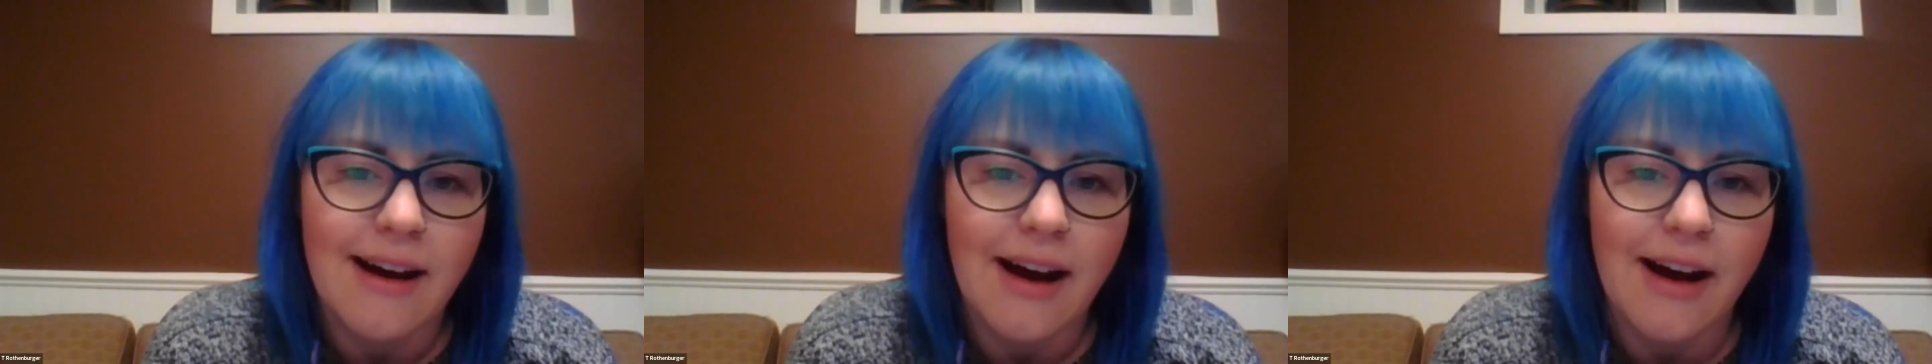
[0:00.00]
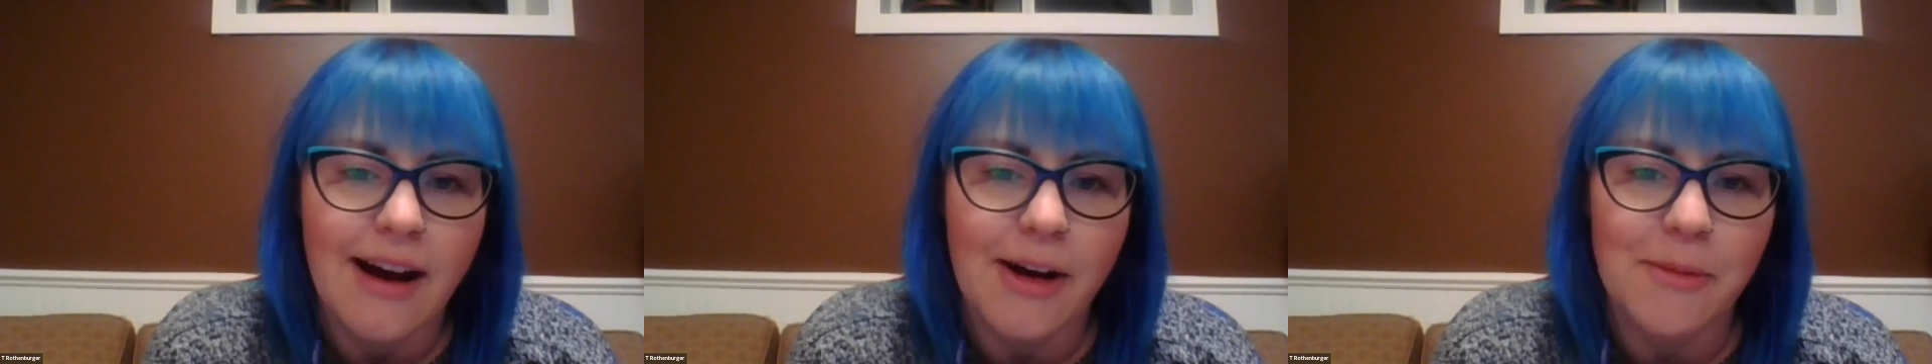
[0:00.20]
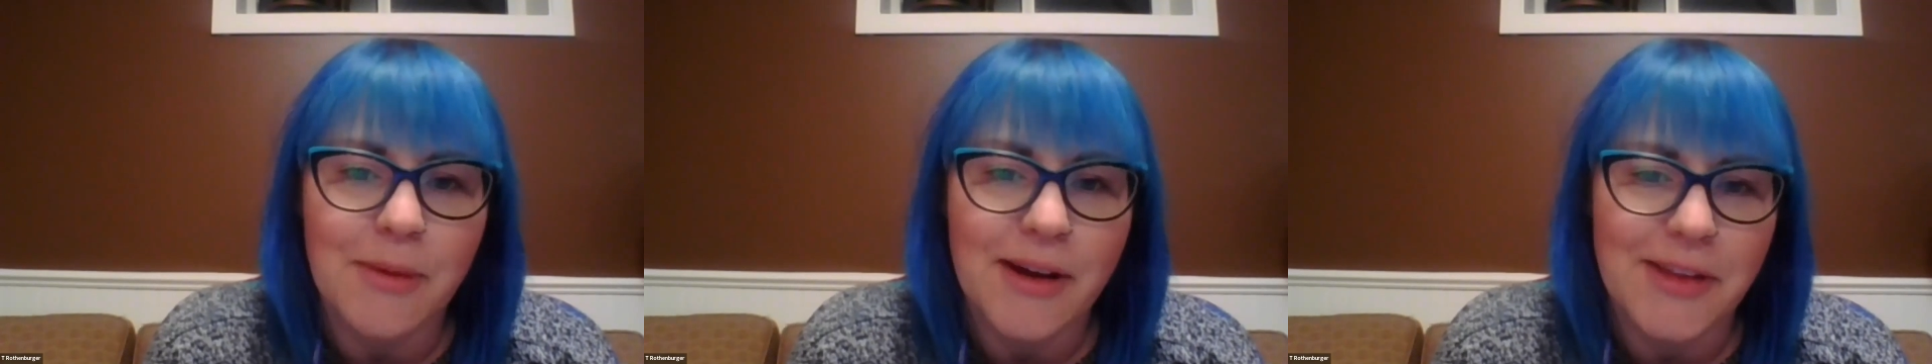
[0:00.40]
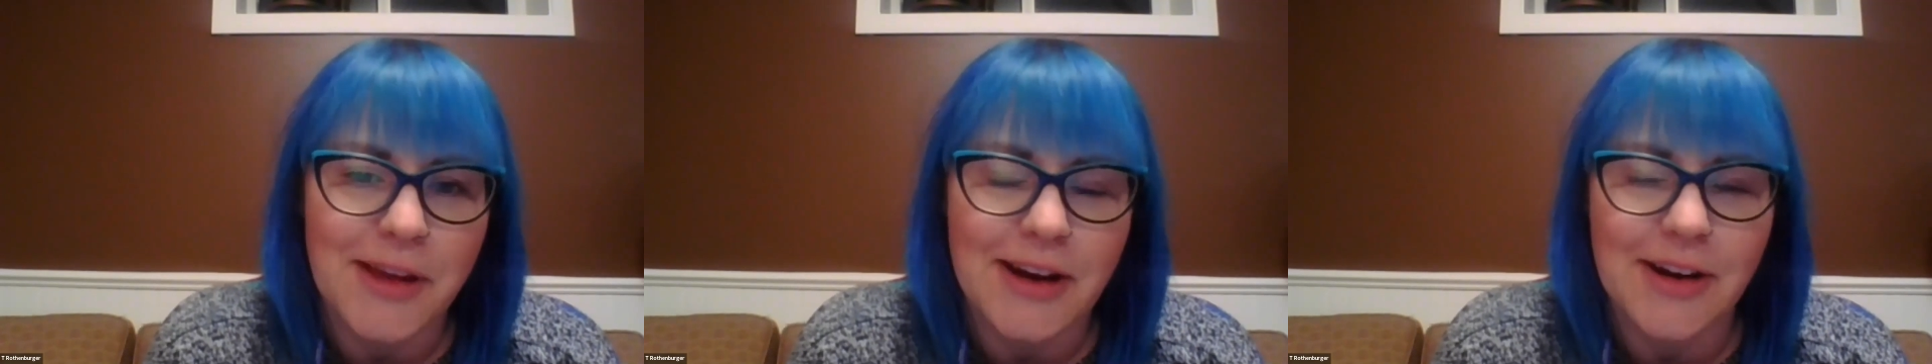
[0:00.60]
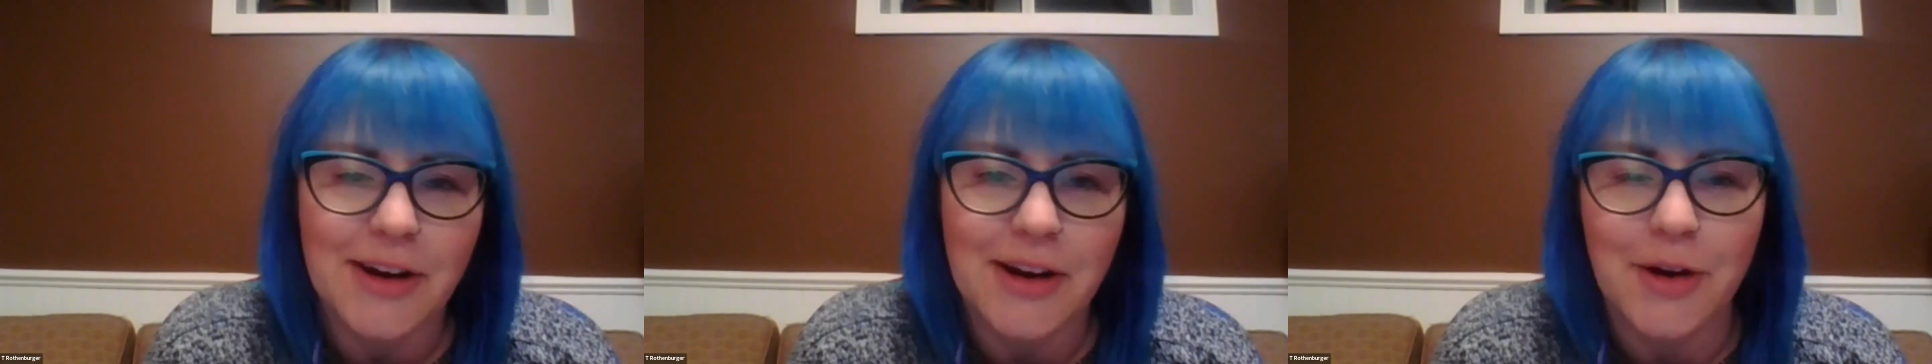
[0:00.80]
Um, and
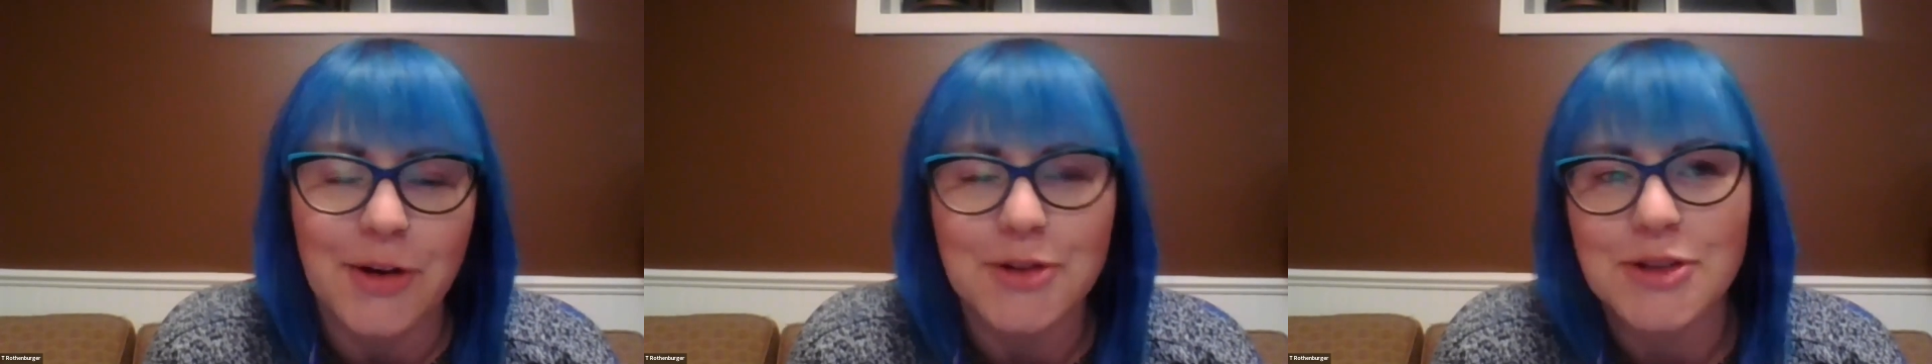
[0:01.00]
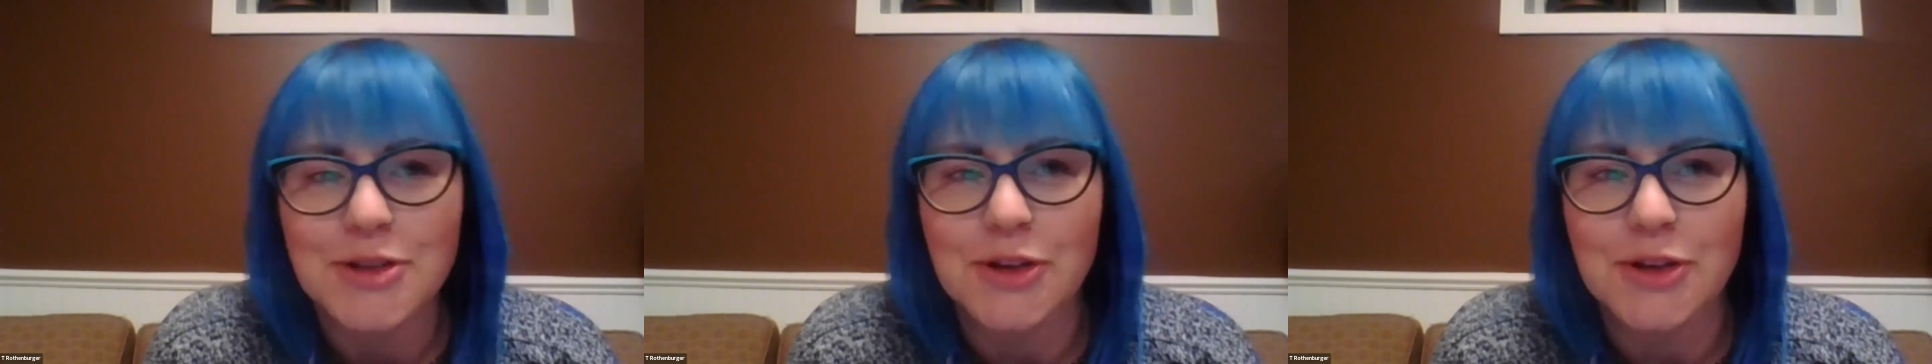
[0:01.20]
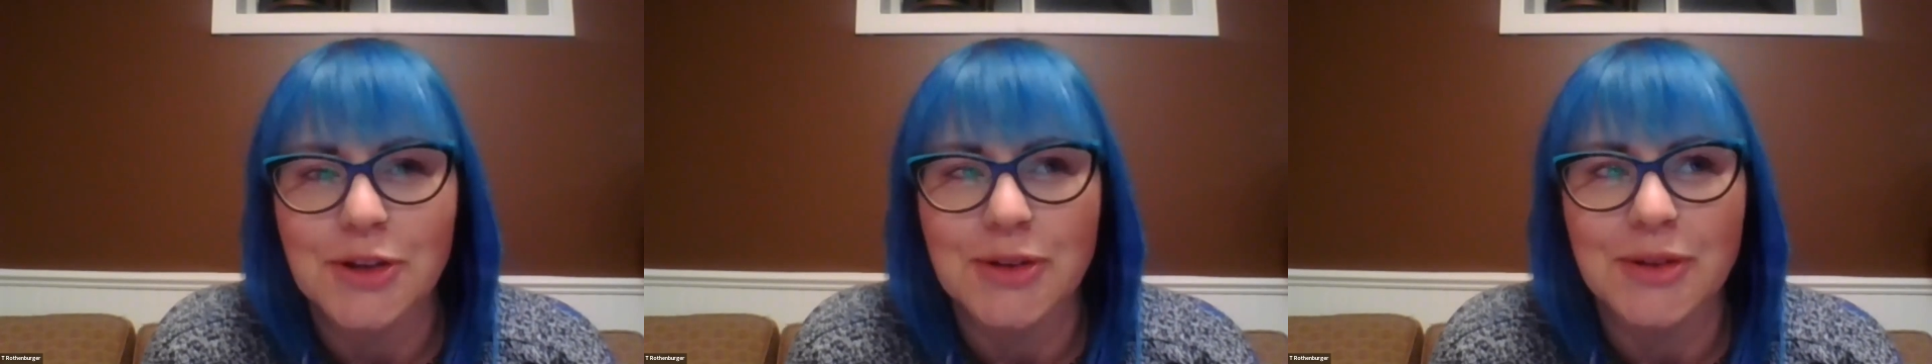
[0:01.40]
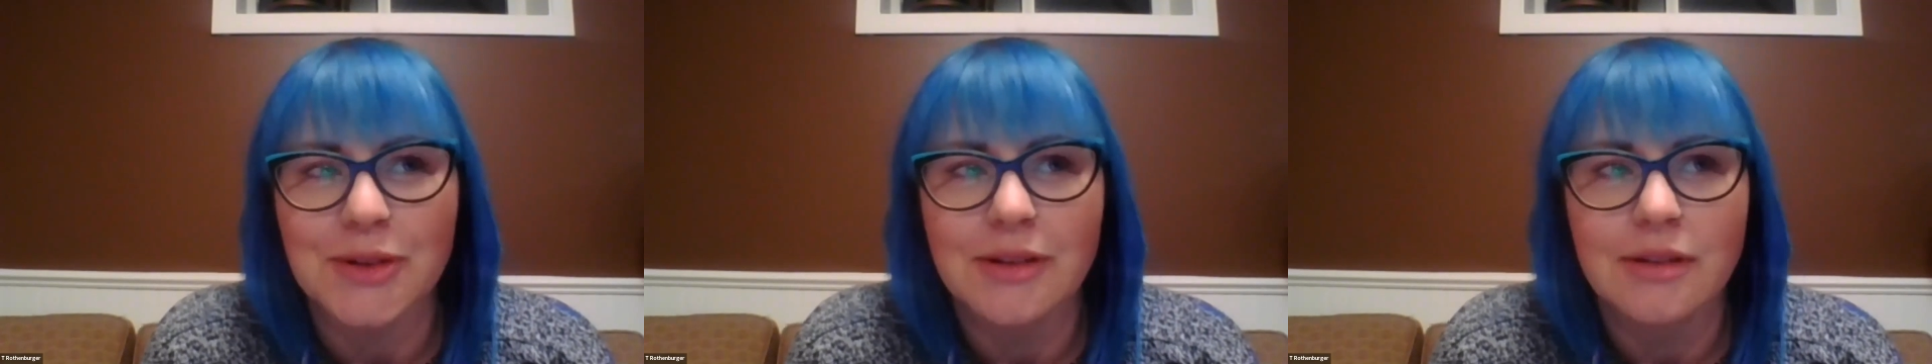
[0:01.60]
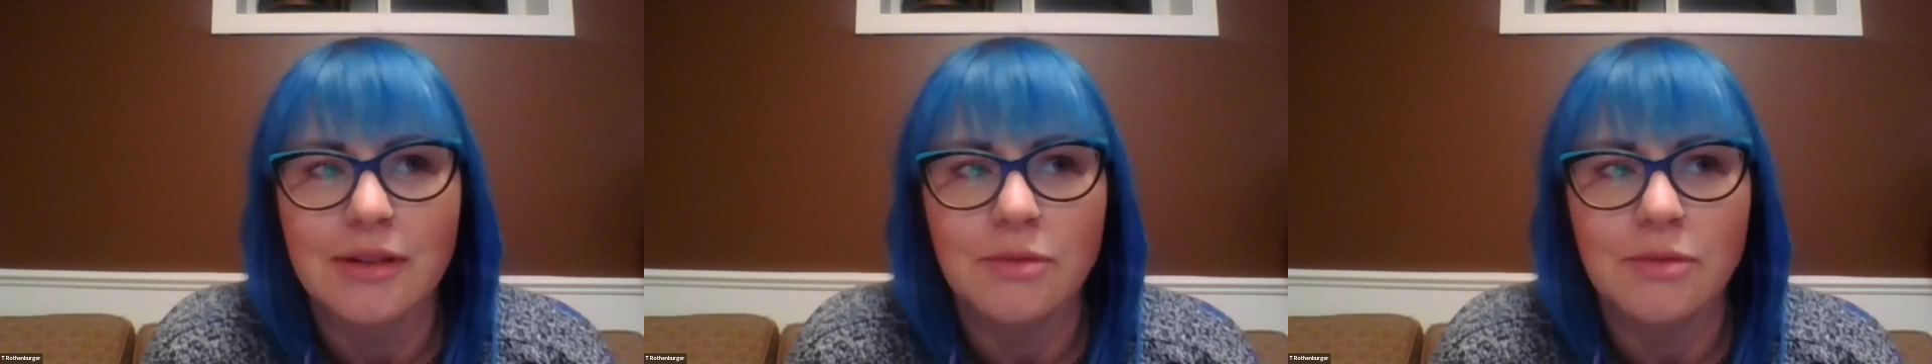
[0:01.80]
then I also